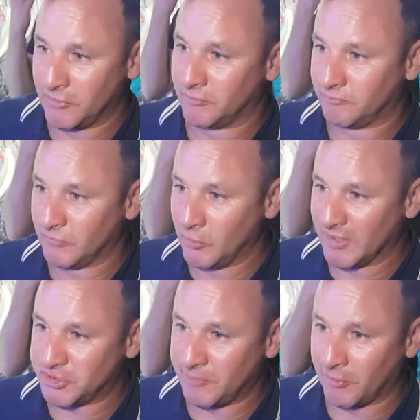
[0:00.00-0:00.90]
who,
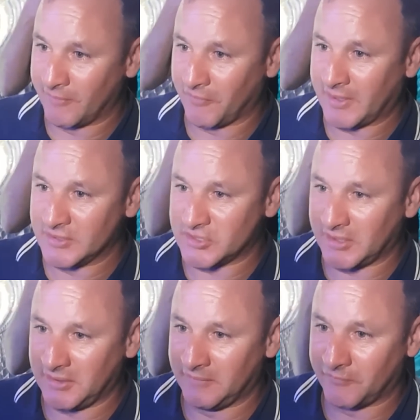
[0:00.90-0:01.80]
who actually put a fucking
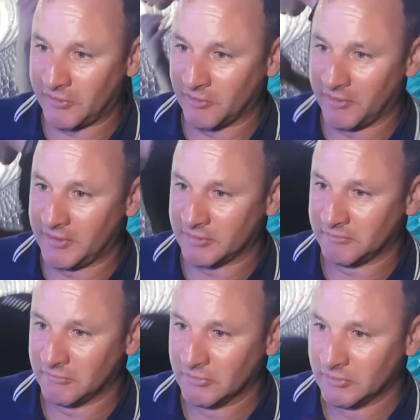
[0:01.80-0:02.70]
stint in for United.
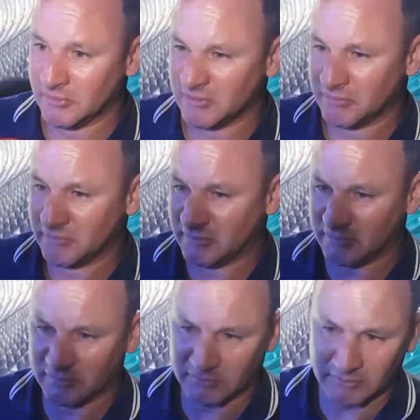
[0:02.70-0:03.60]

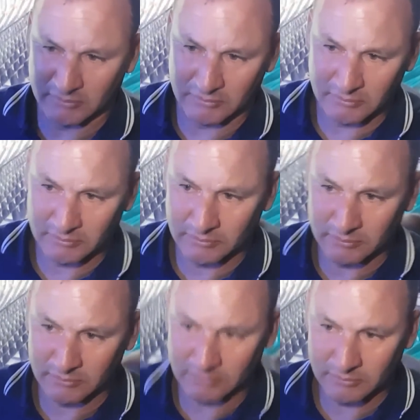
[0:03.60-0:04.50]
Um, we, we lost
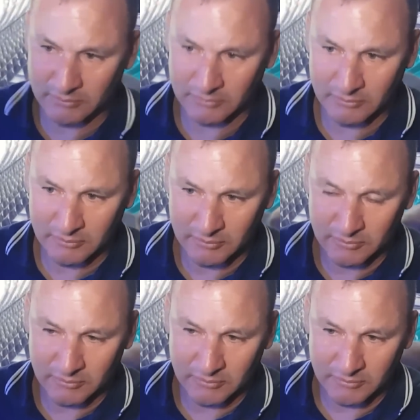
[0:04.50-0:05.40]
against City. You could say we
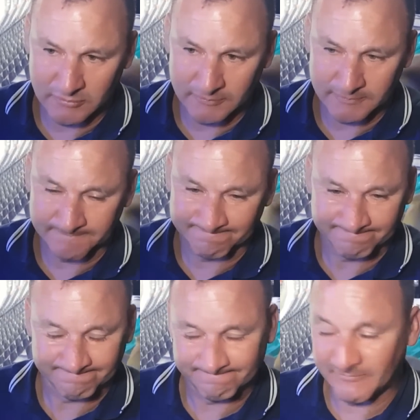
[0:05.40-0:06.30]
got that tactically
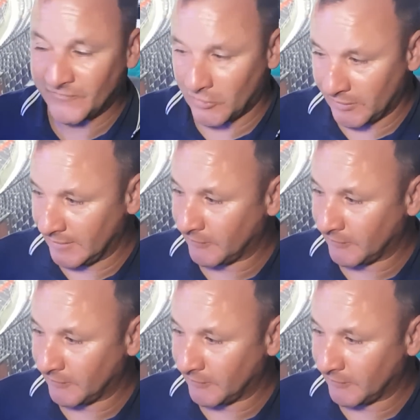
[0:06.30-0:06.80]
wrong um,